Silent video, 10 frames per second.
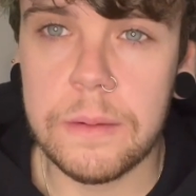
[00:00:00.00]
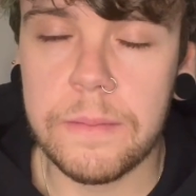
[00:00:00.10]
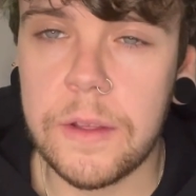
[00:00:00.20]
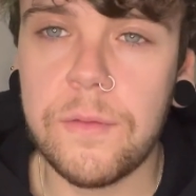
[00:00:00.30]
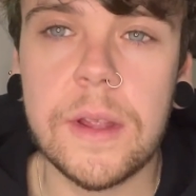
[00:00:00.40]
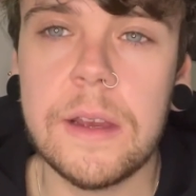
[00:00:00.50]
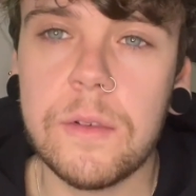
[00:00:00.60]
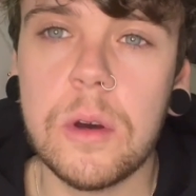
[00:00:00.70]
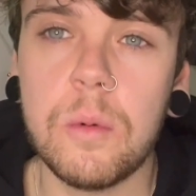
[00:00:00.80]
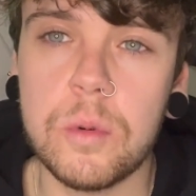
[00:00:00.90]
The
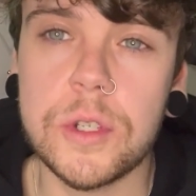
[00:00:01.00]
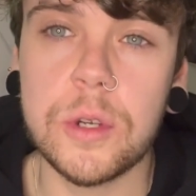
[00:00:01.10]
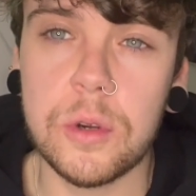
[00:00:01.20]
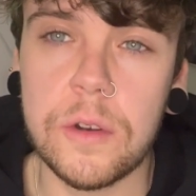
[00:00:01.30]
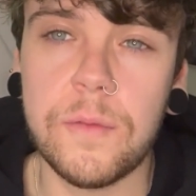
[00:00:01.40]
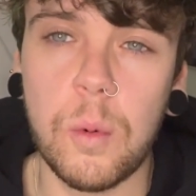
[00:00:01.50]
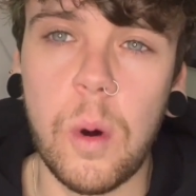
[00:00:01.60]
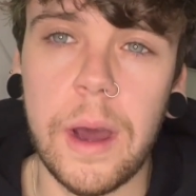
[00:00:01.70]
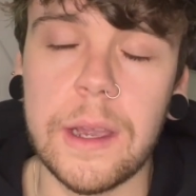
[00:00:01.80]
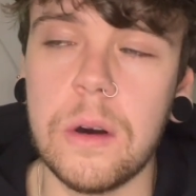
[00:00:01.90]
flavour was good for what
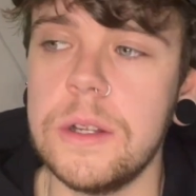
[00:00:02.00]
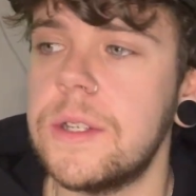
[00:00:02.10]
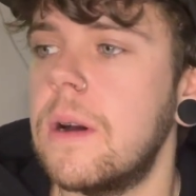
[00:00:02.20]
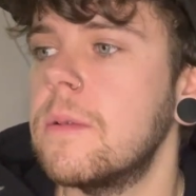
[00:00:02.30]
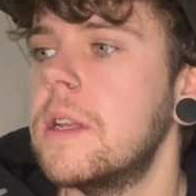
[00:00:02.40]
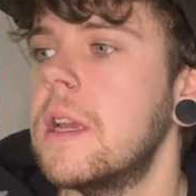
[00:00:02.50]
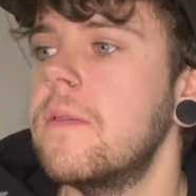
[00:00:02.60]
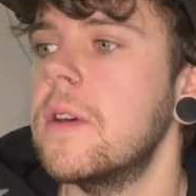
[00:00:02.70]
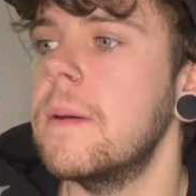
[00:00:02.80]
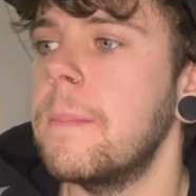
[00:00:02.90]
I got, so I'm going to give
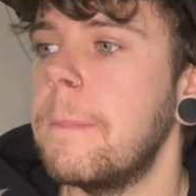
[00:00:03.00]
it,